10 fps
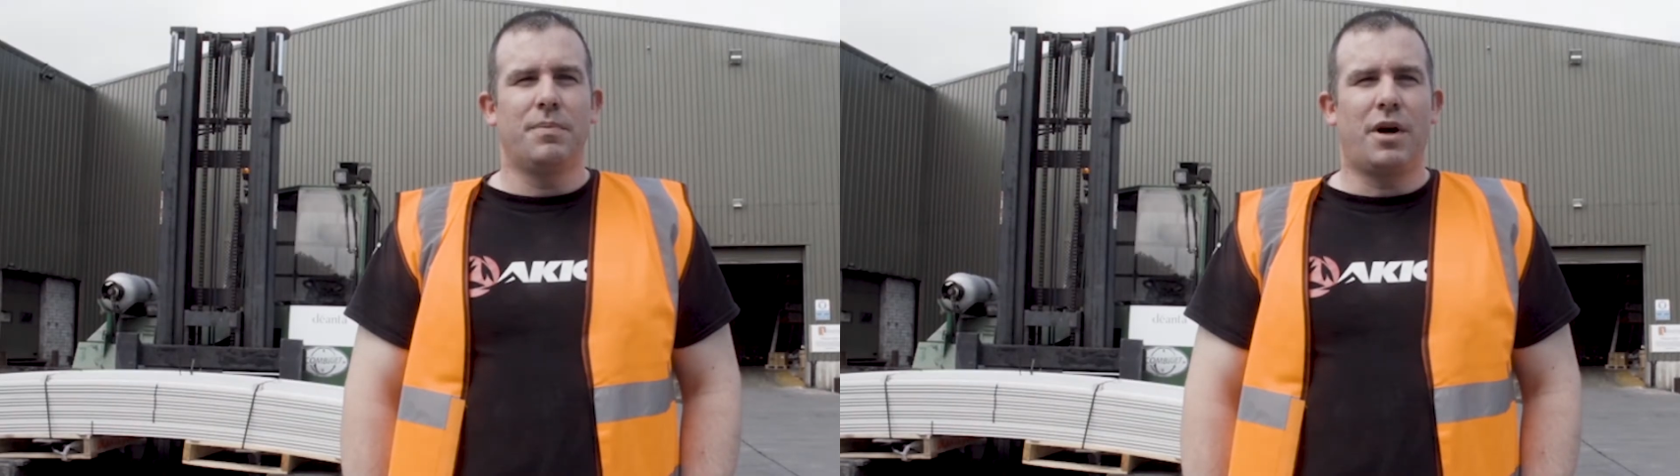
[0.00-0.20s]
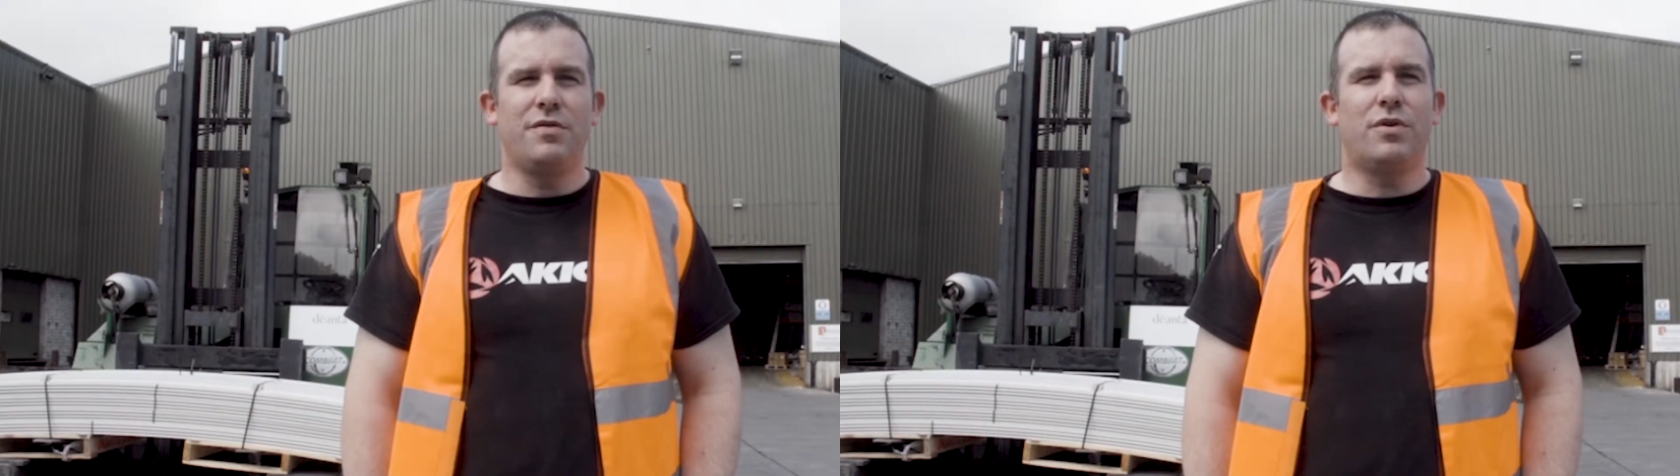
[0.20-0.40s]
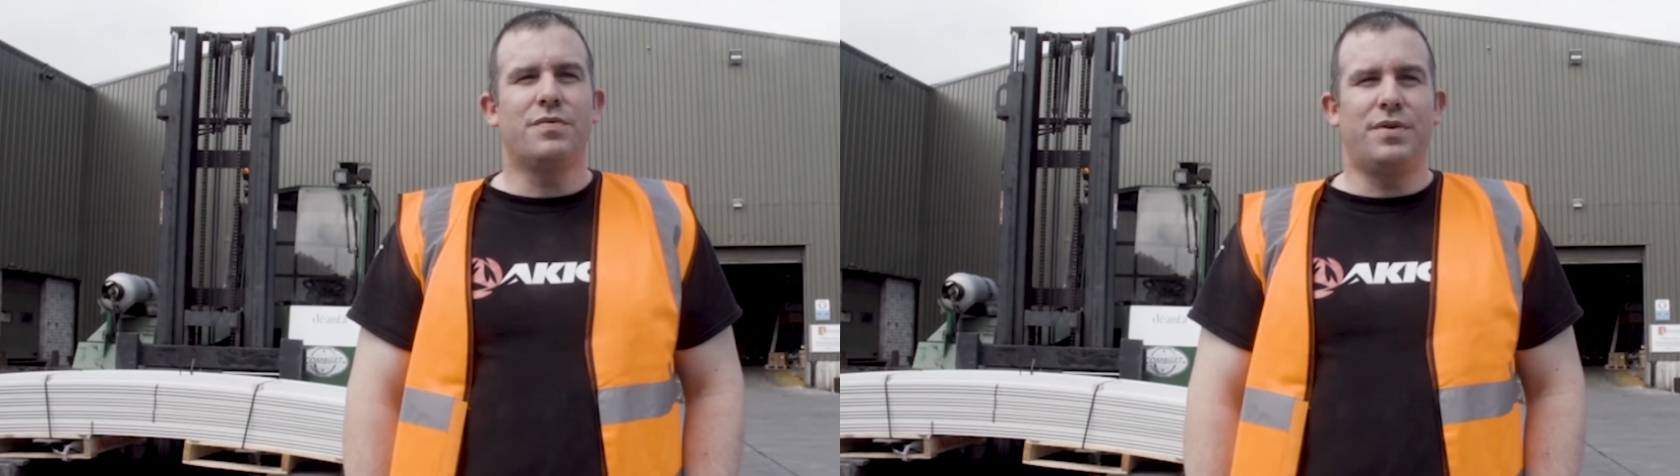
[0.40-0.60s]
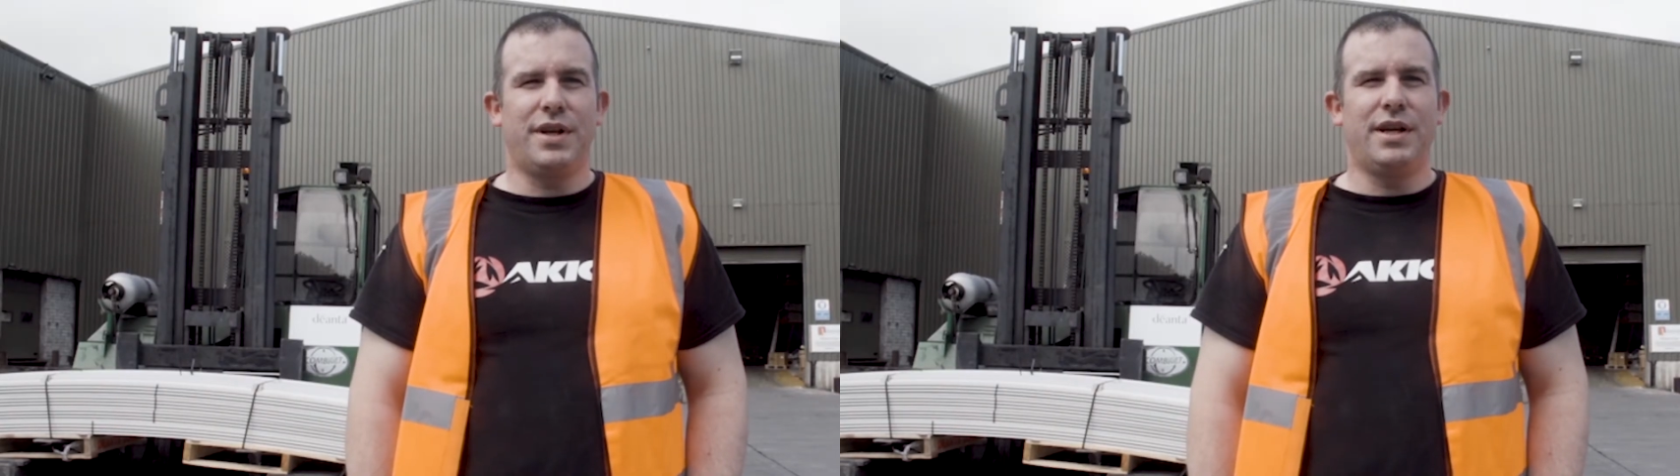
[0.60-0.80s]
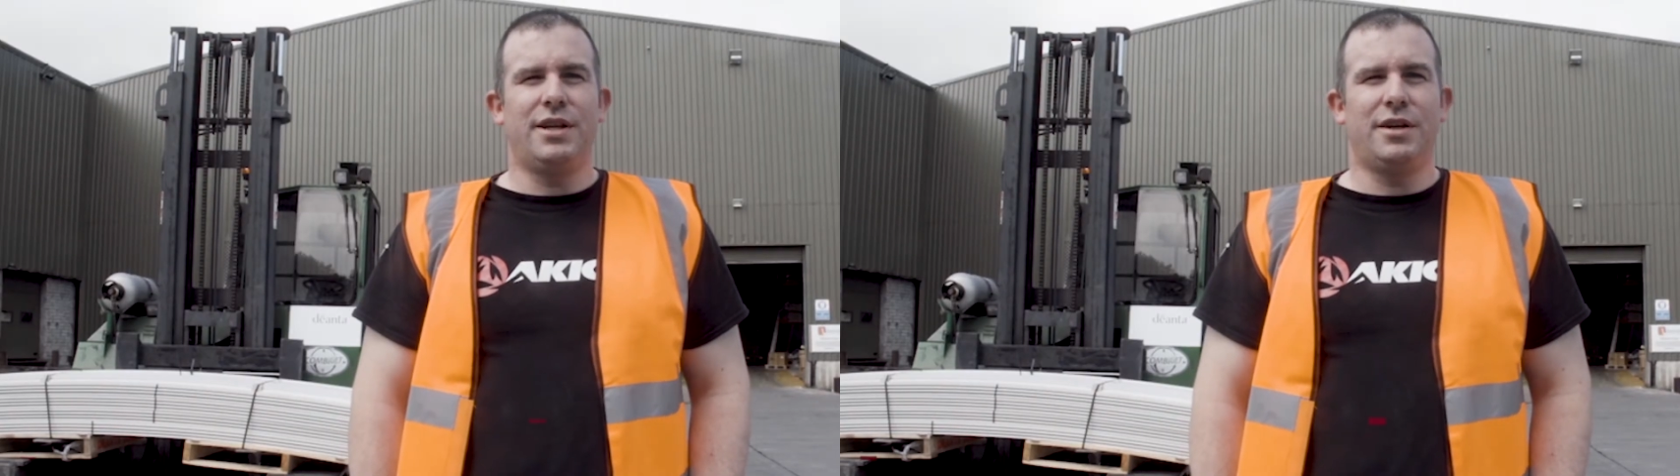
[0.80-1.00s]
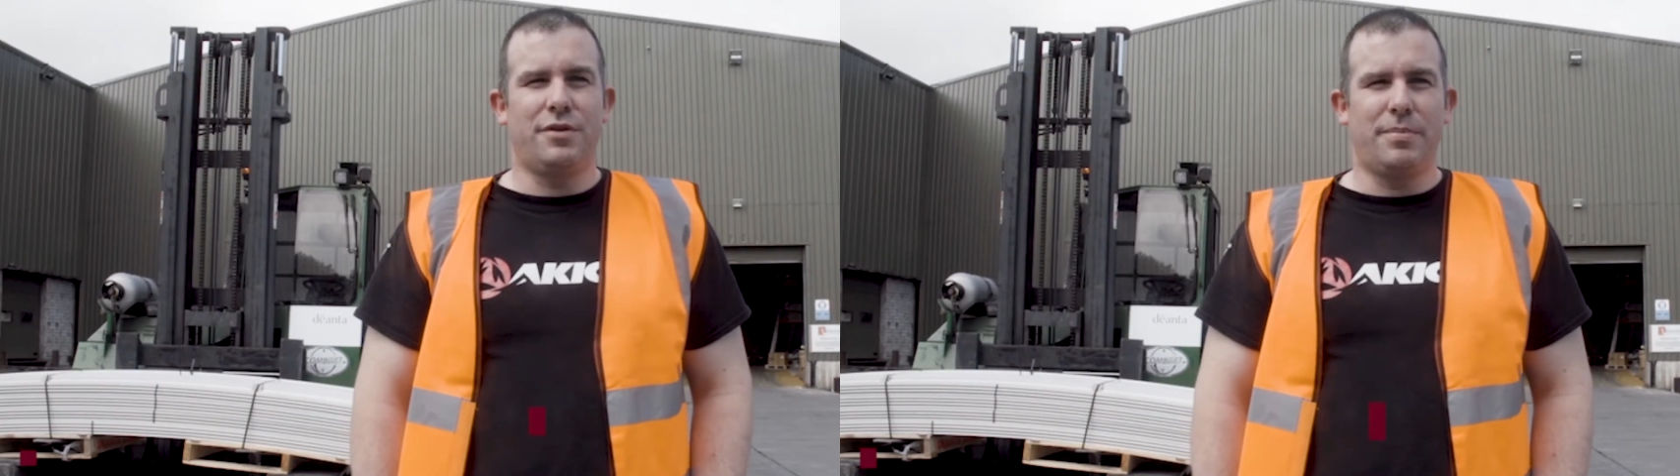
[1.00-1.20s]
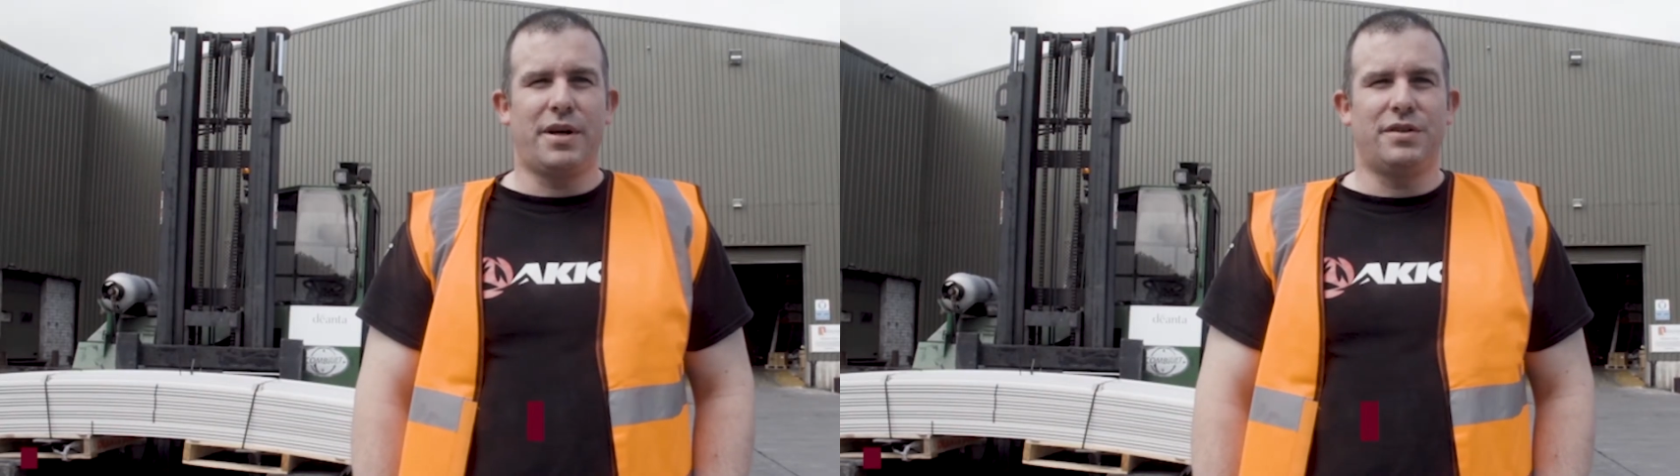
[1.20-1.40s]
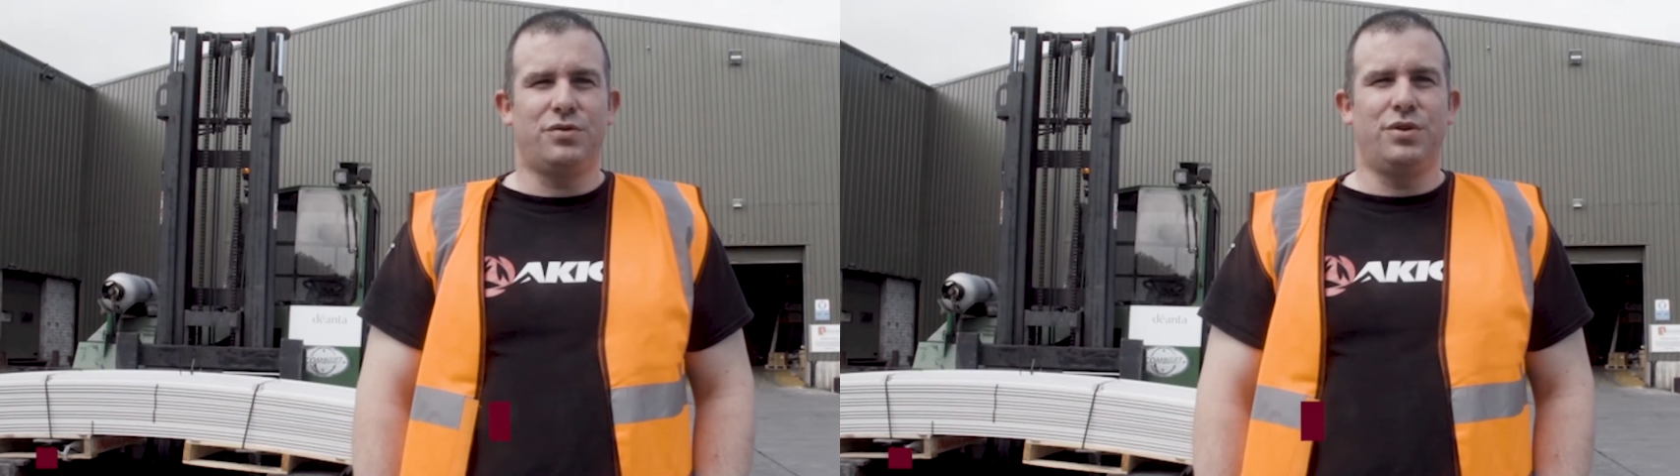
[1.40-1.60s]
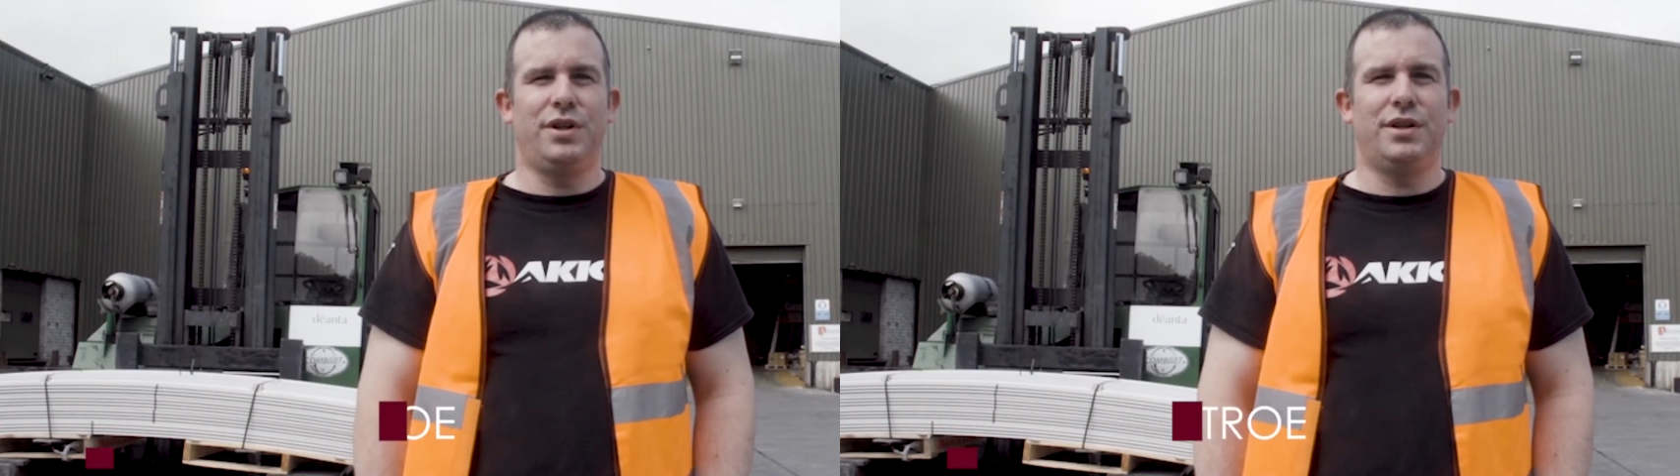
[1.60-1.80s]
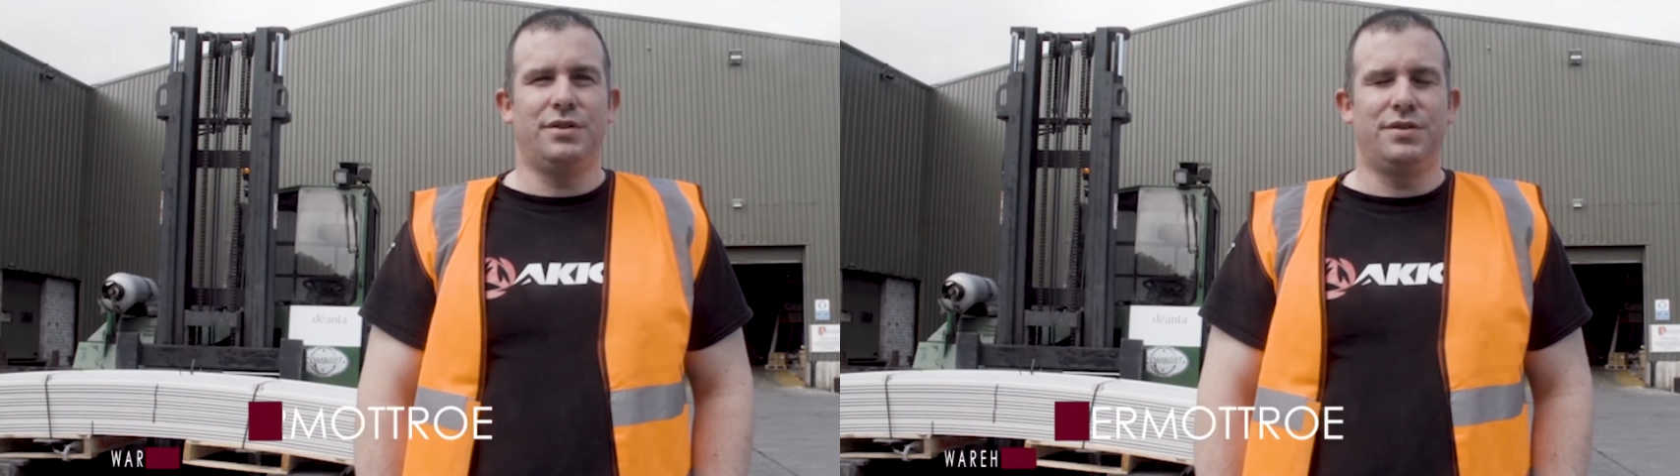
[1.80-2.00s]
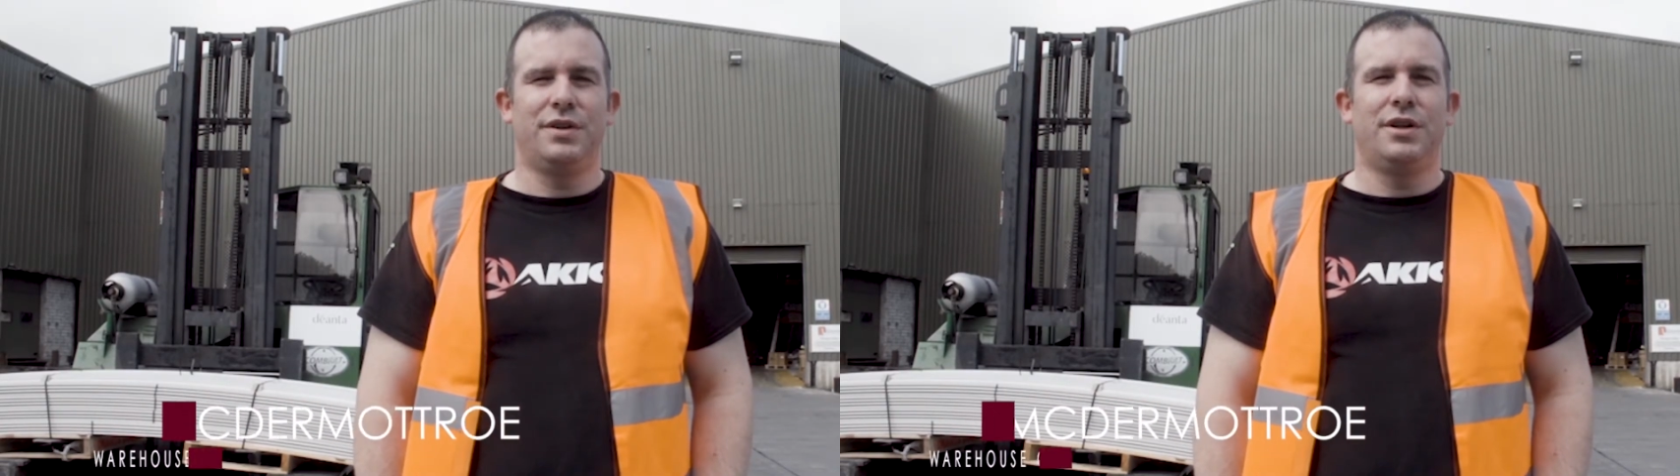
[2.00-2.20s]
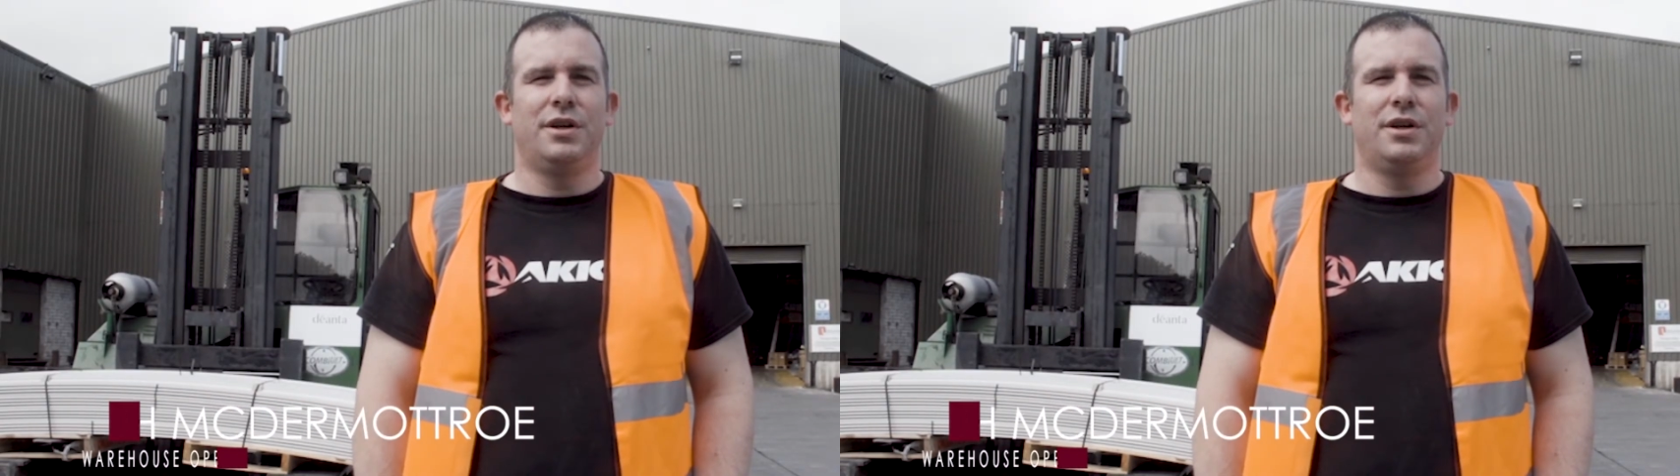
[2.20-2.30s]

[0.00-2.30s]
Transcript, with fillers: I've worked for Déanta for the past three years.